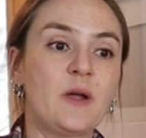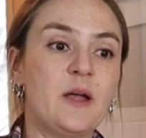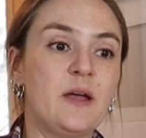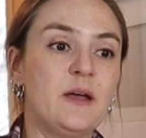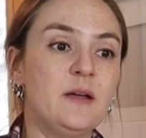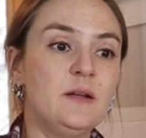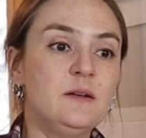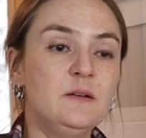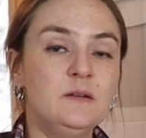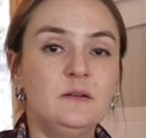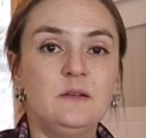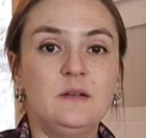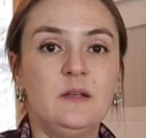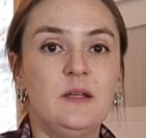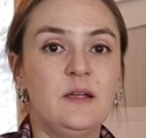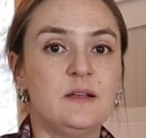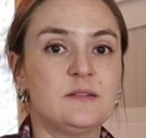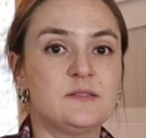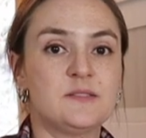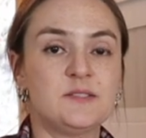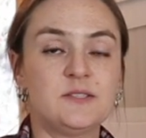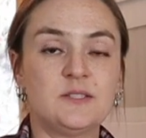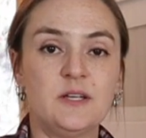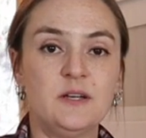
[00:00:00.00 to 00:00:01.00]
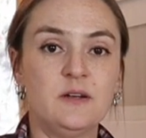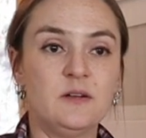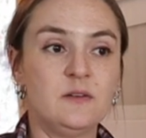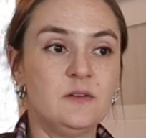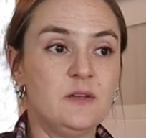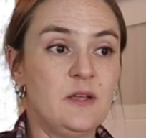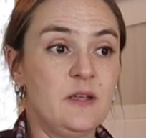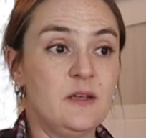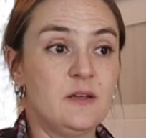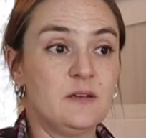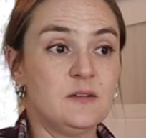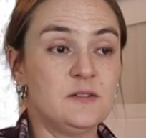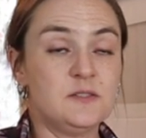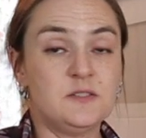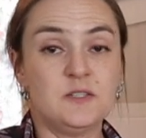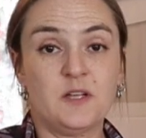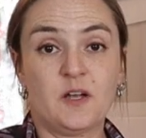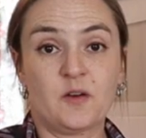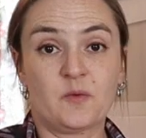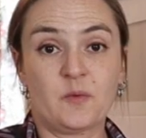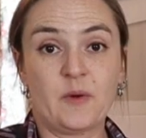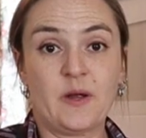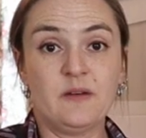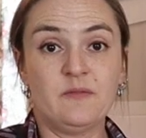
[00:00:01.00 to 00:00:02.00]
red, it still is
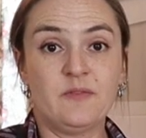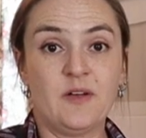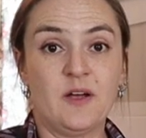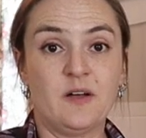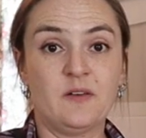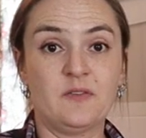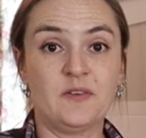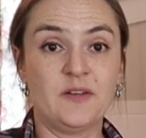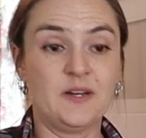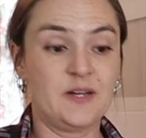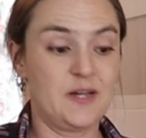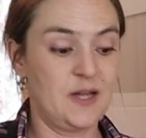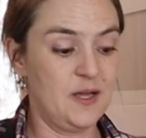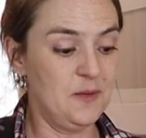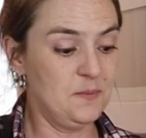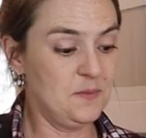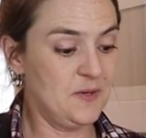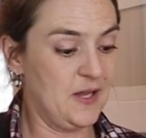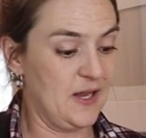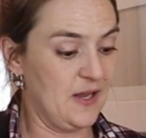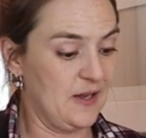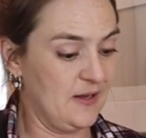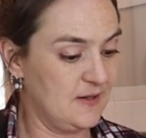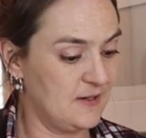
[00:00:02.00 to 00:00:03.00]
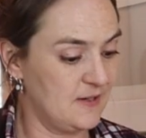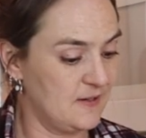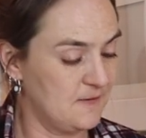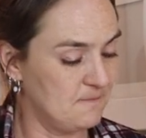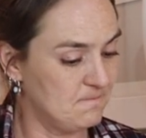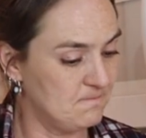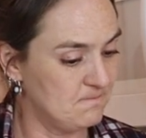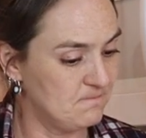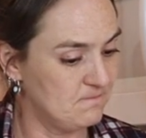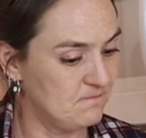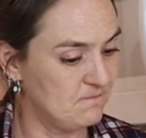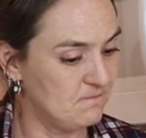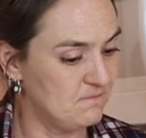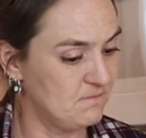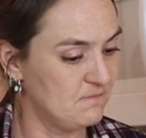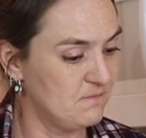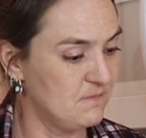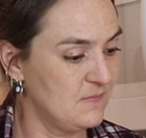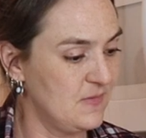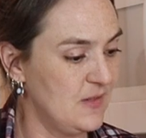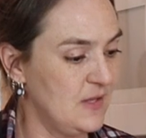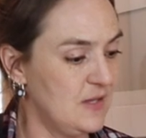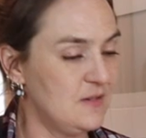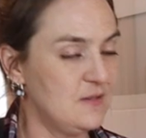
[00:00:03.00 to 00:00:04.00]
a red velvet cupcake.
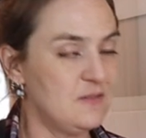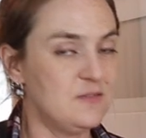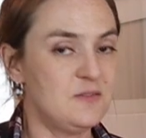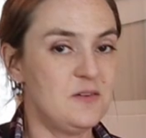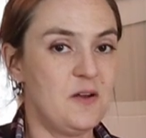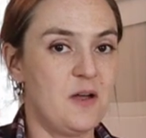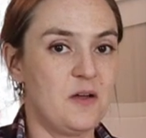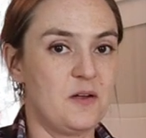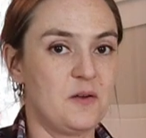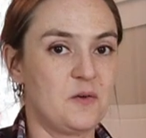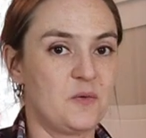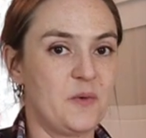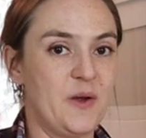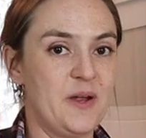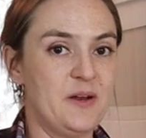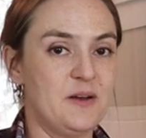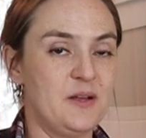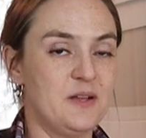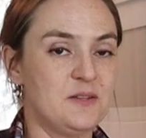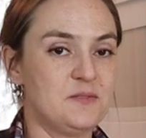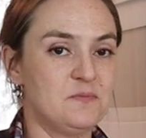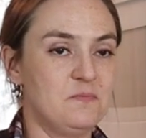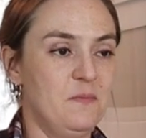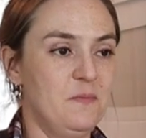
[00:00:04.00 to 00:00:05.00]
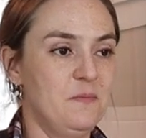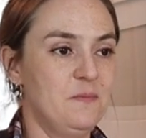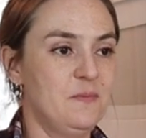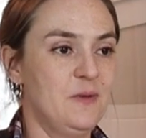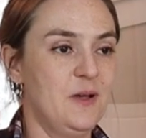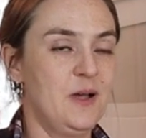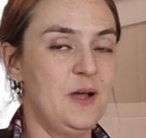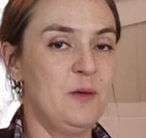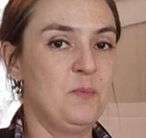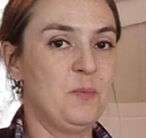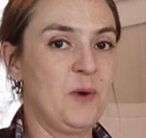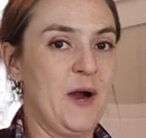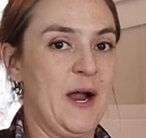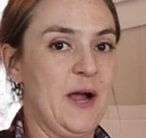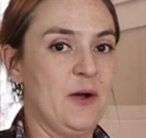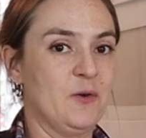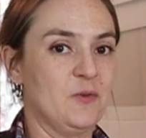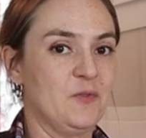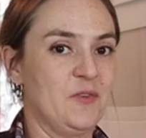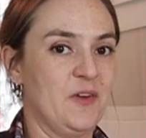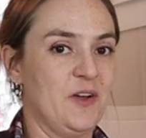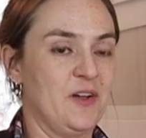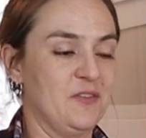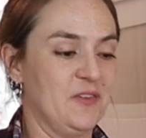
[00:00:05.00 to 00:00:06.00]
It's not a red, it's a
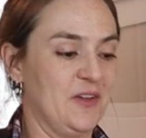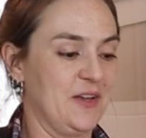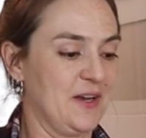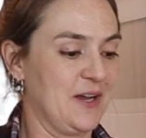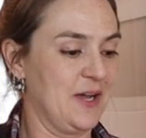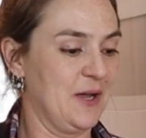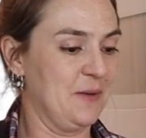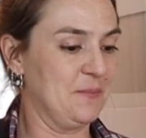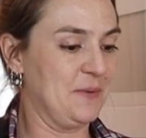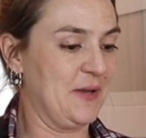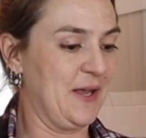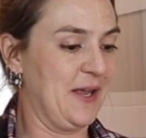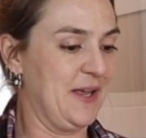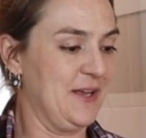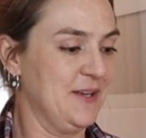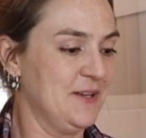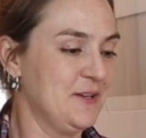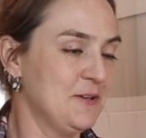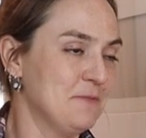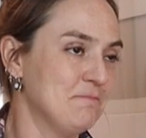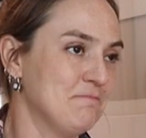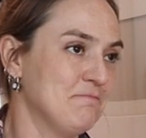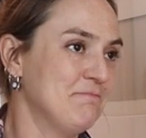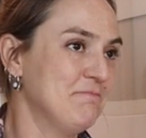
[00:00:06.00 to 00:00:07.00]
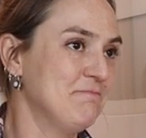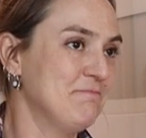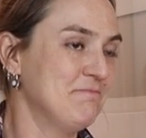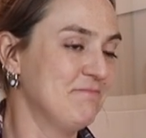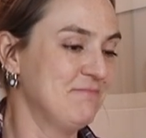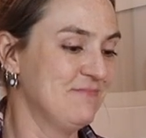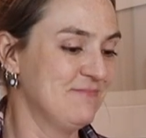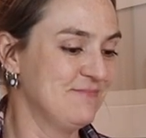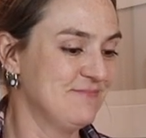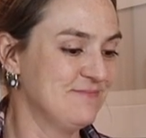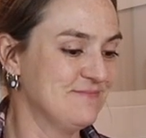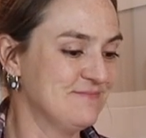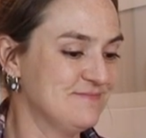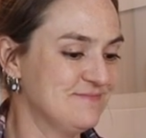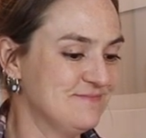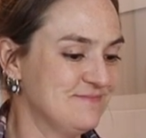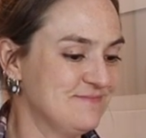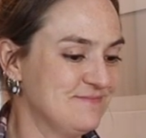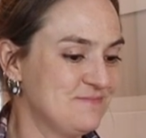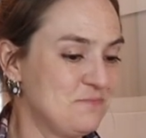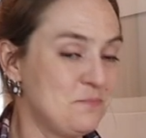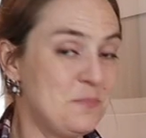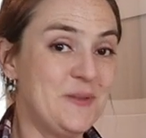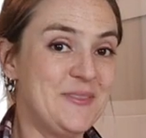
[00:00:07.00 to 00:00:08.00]
brown velvet cupcake.
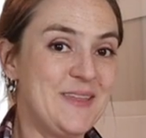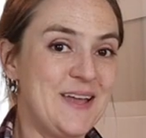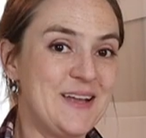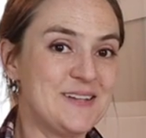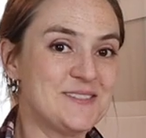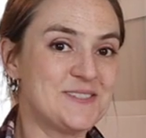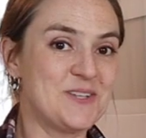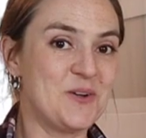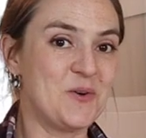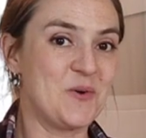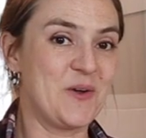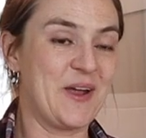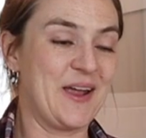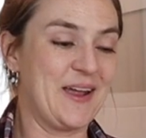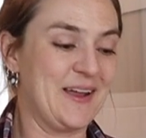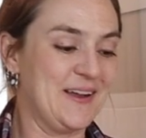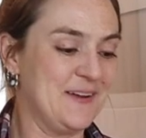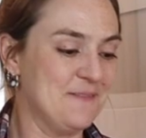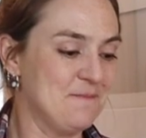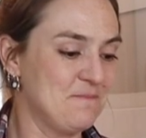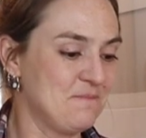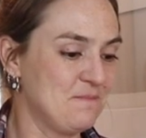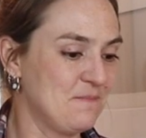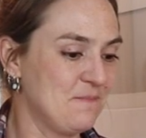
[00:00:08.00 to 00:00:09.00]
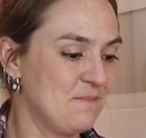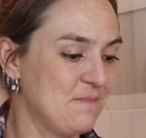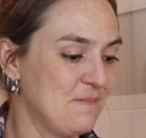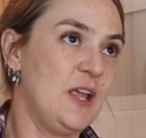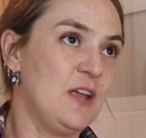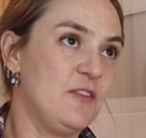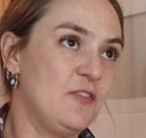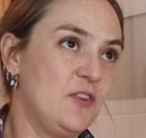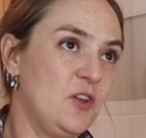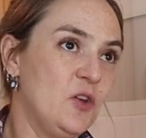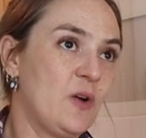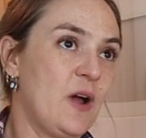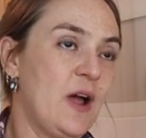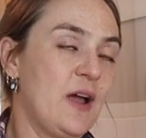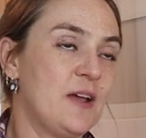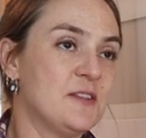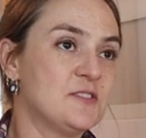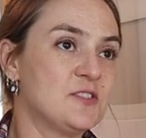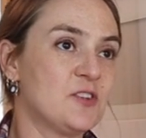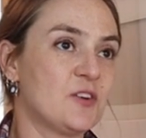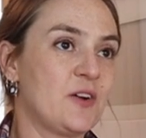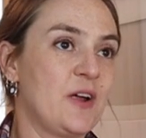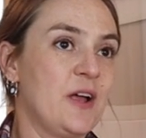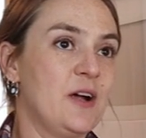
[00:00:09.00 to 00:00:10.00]
But that's okay. If you
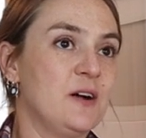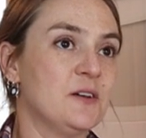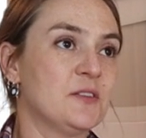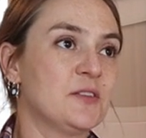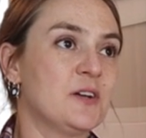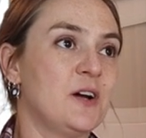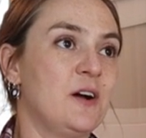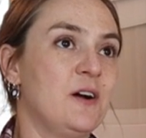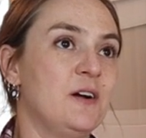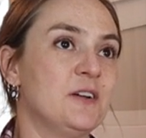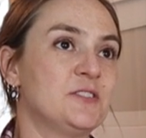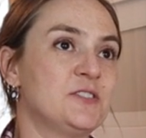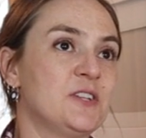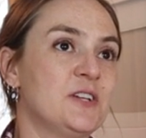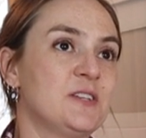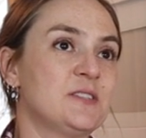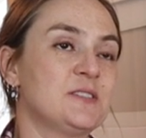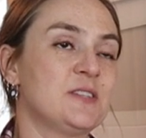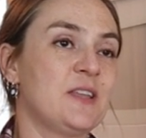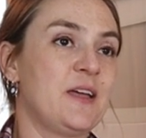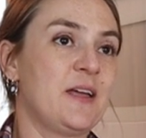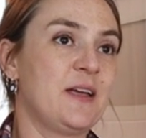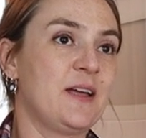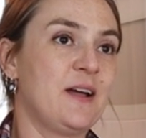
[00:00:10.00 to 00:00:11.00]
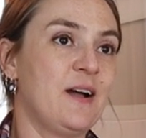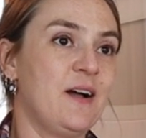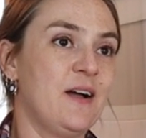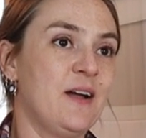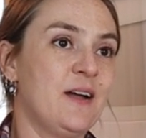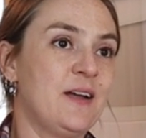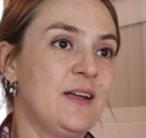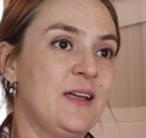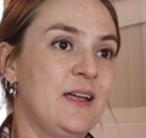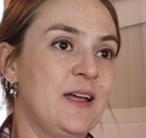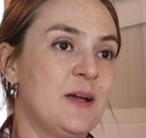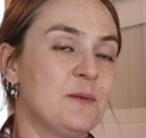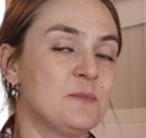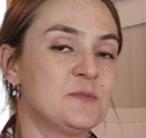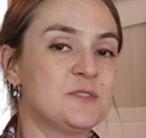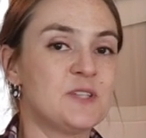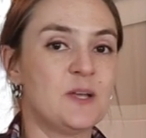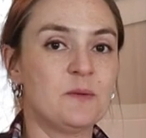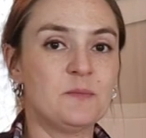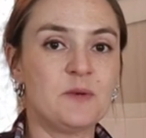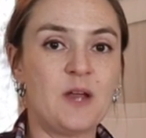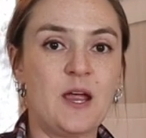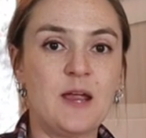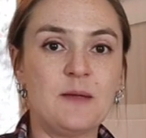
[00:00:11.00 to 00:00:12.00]
guys are health conscious like I am,
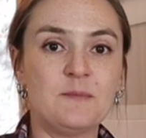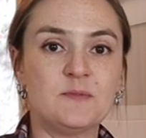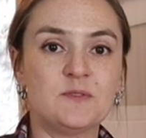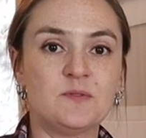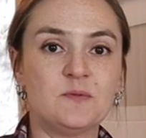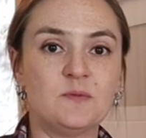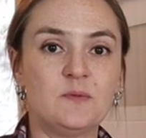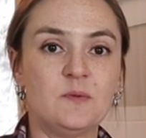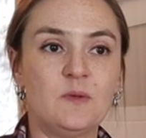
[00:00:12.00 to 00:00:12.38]
sometimes